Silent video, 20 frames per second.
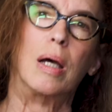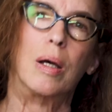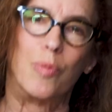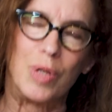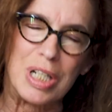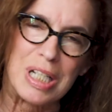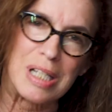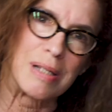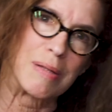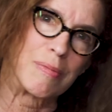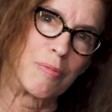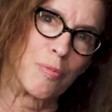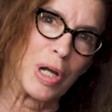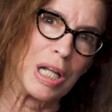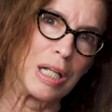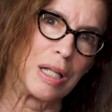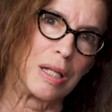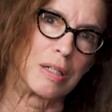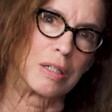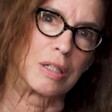
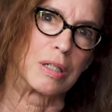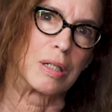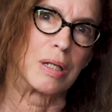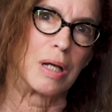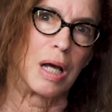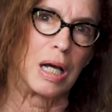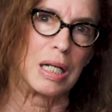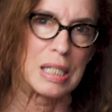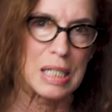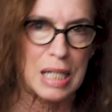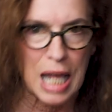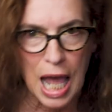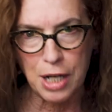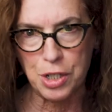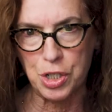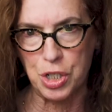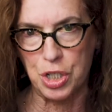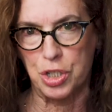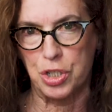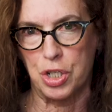When a
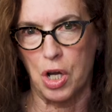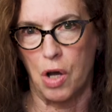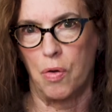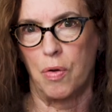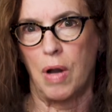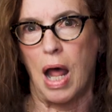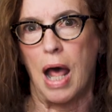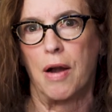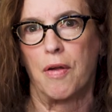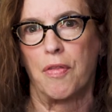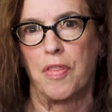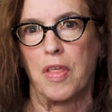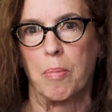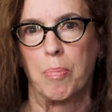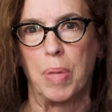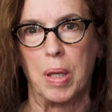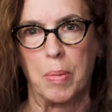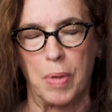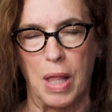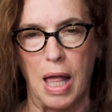sketch is shown, I don't think
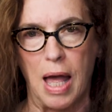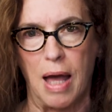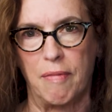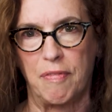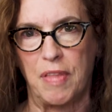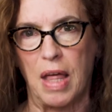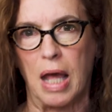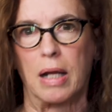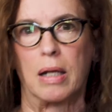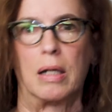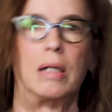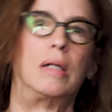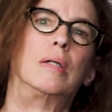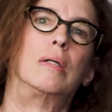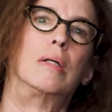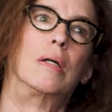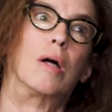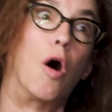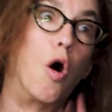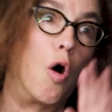people have that
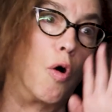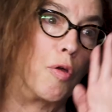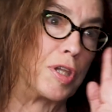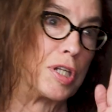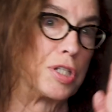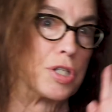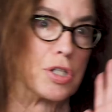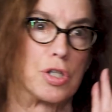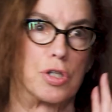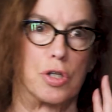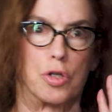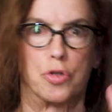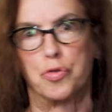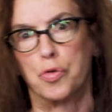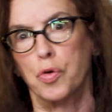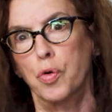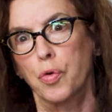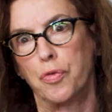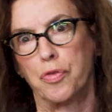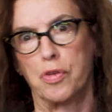oh, this is the
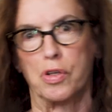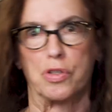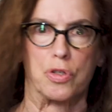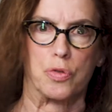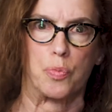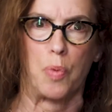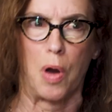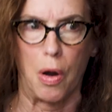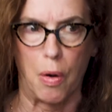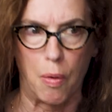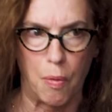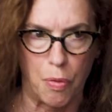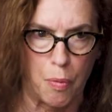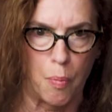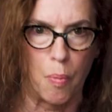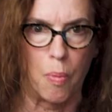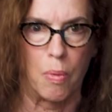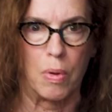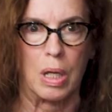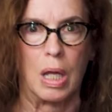truth. This is where
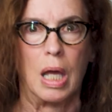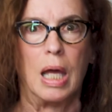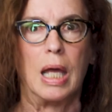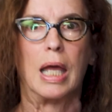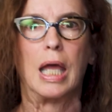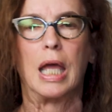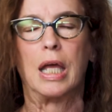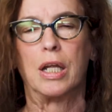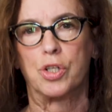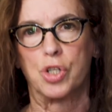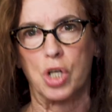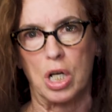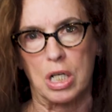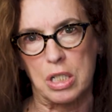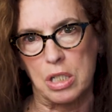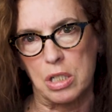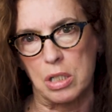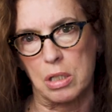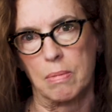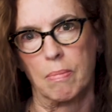it
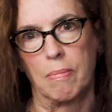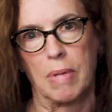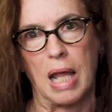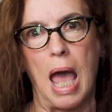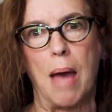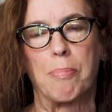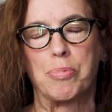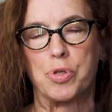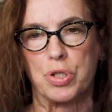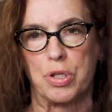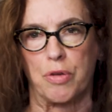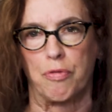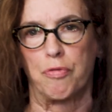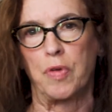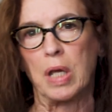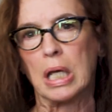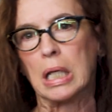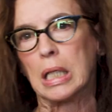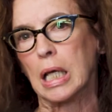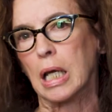just captures a
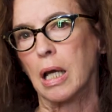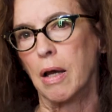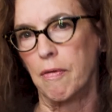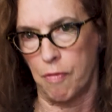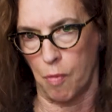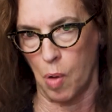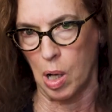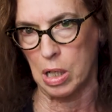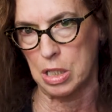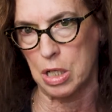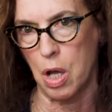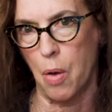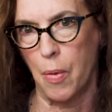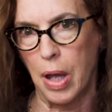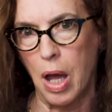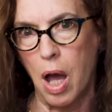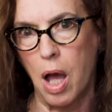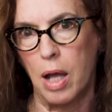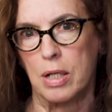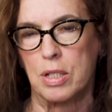feeling of what's
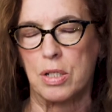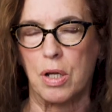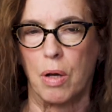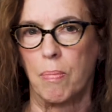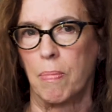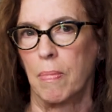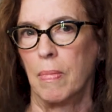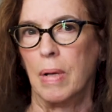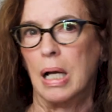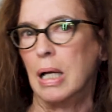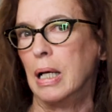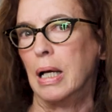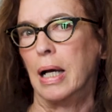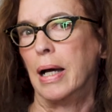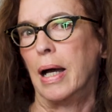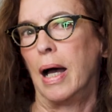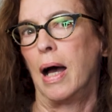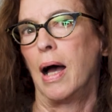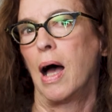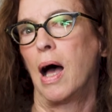going on. So
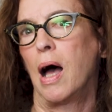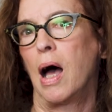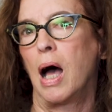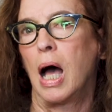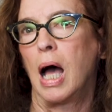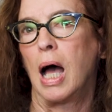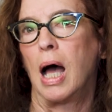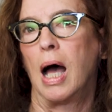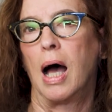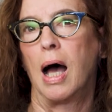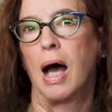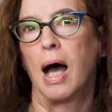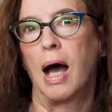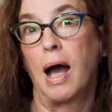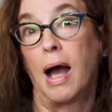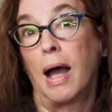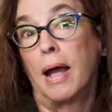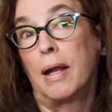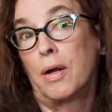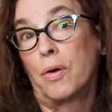
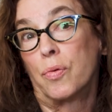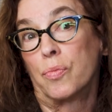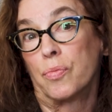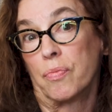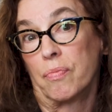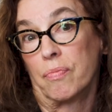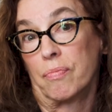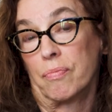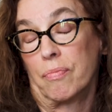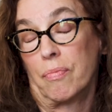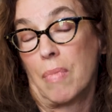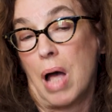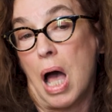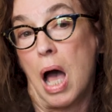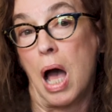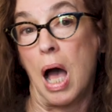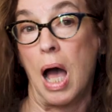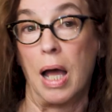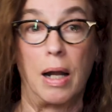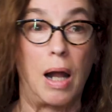I
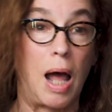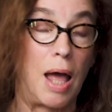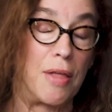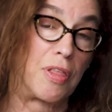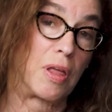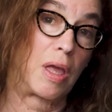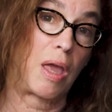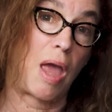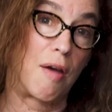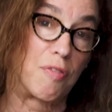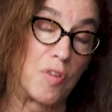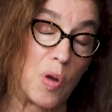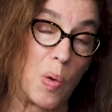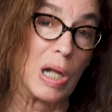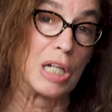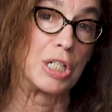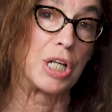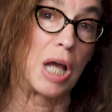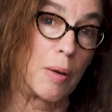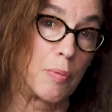think you have to
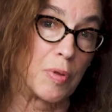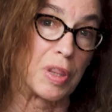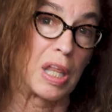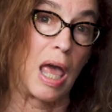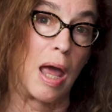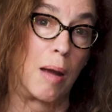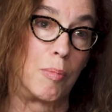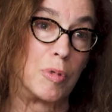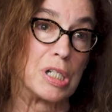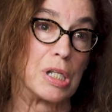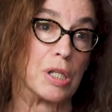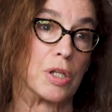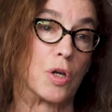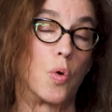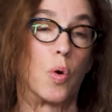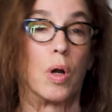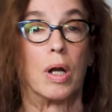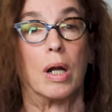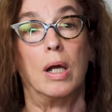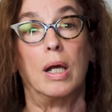watch out with cameras in the
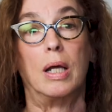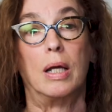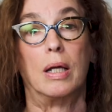court.